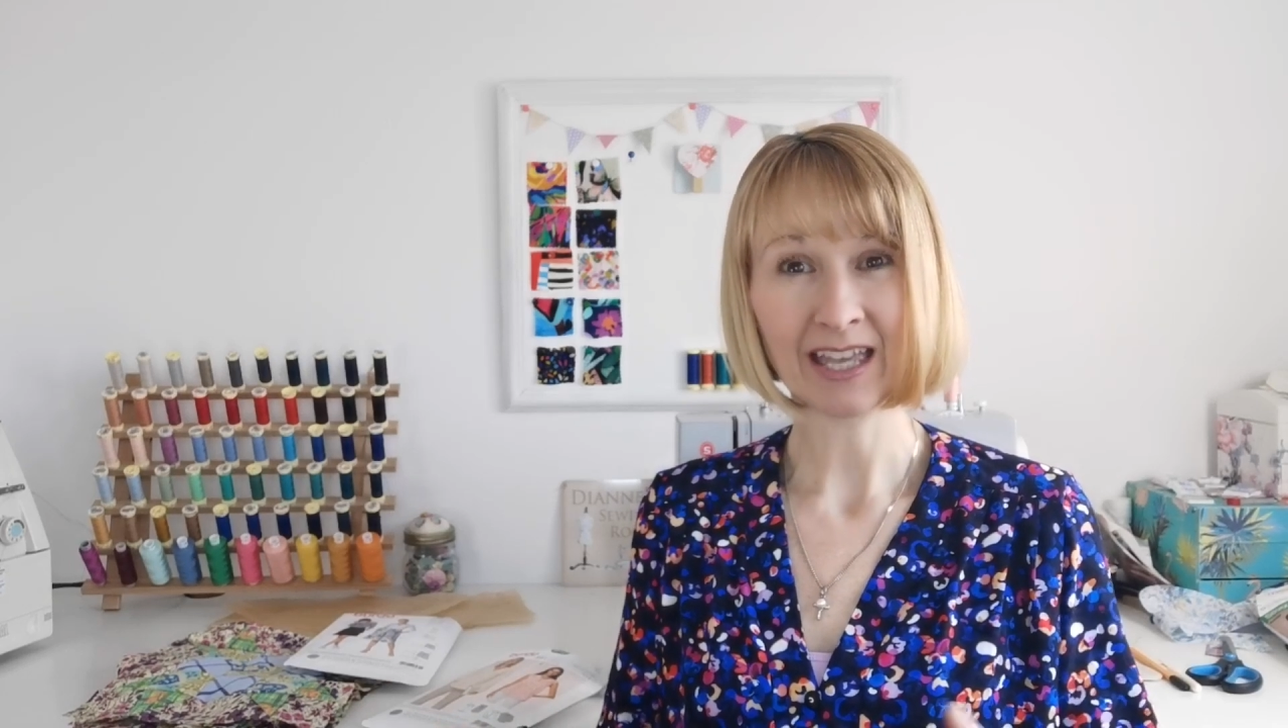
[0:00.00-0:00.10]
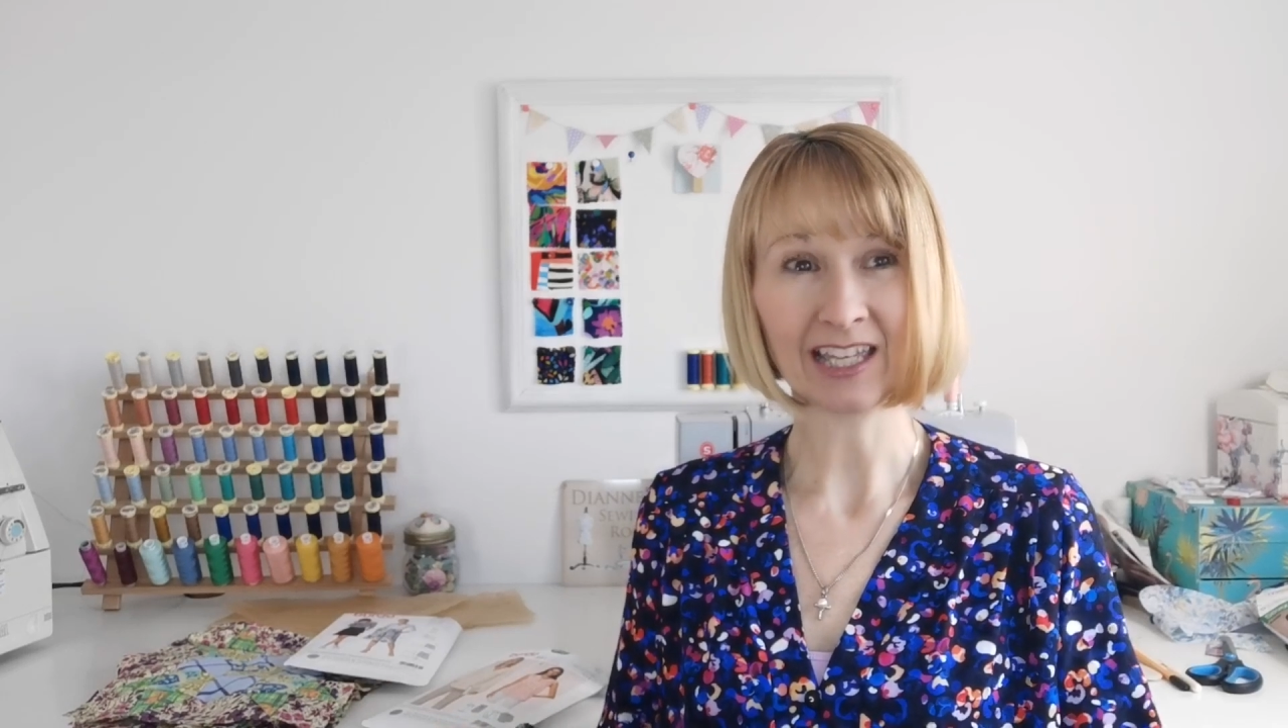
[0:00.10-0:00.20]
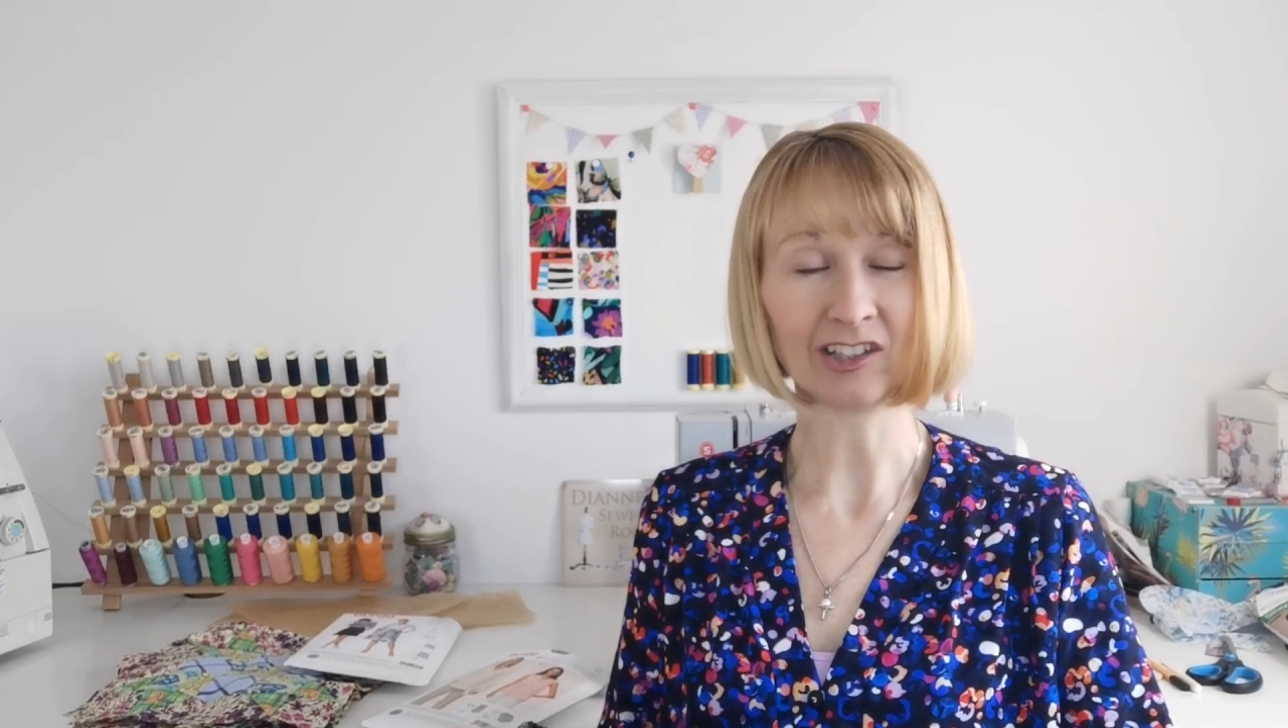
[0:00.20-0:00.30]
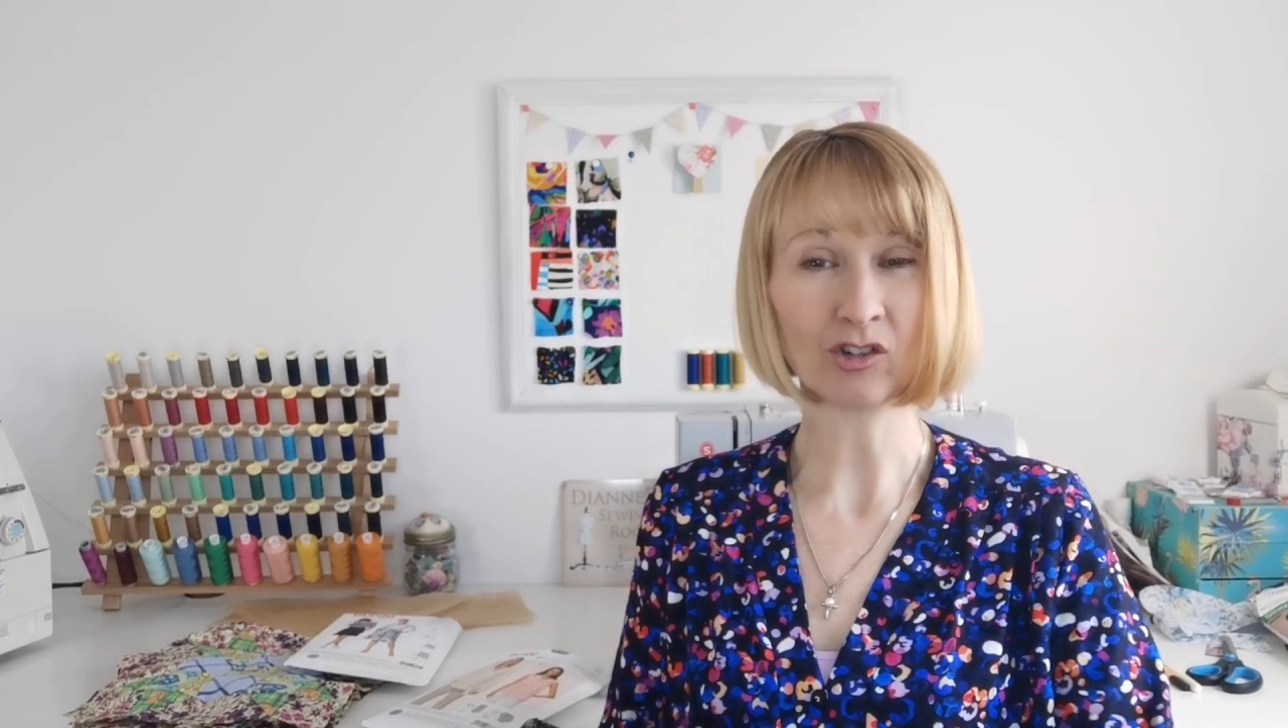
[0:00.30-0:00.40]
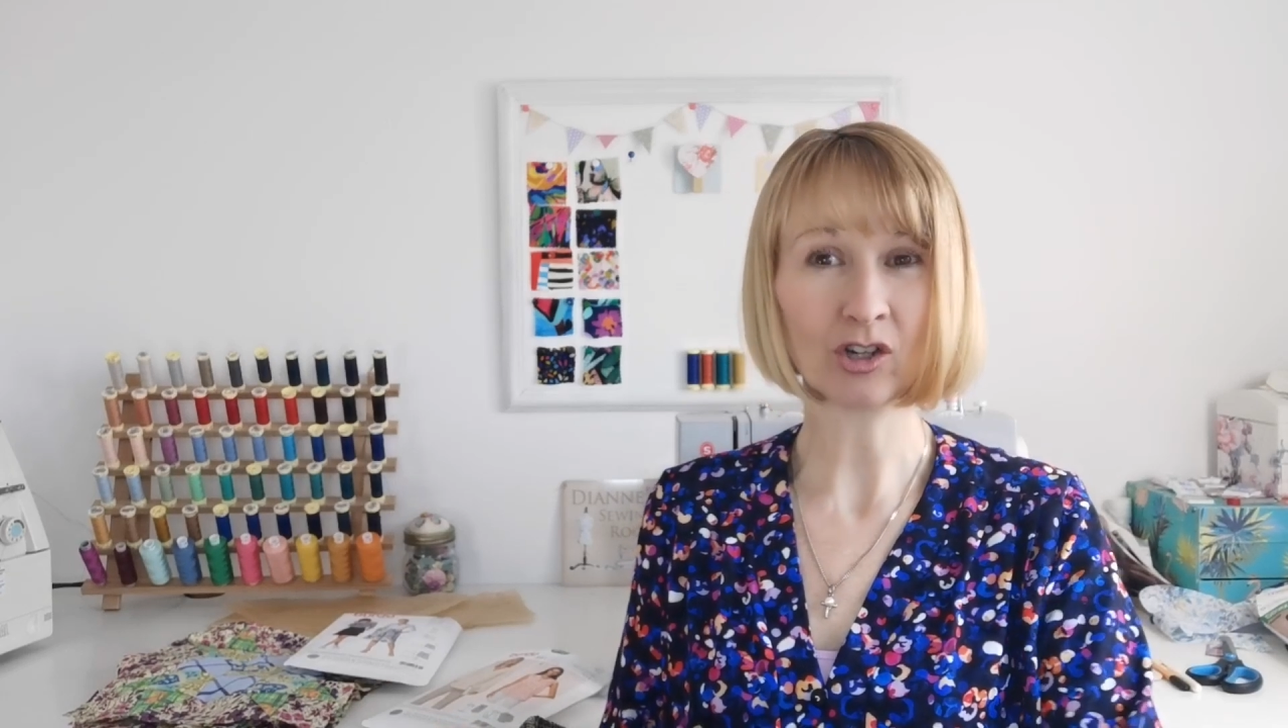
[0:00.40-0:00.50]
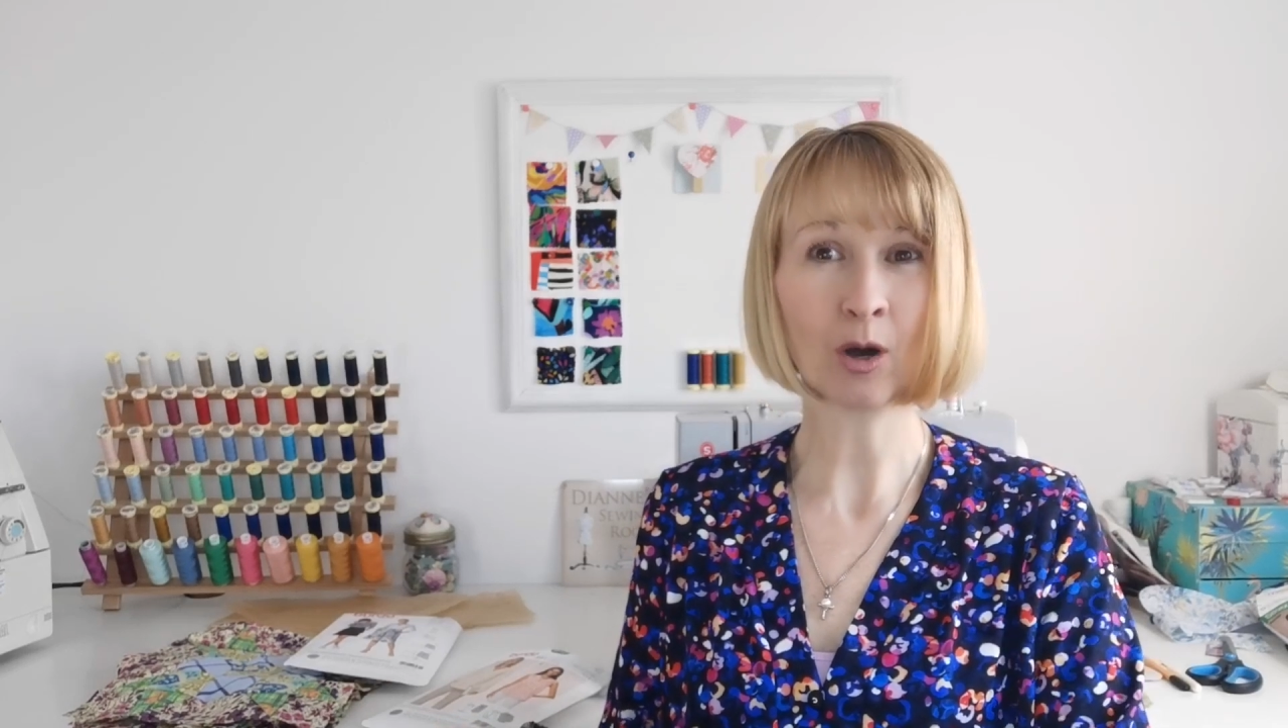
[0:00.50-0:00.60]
it looked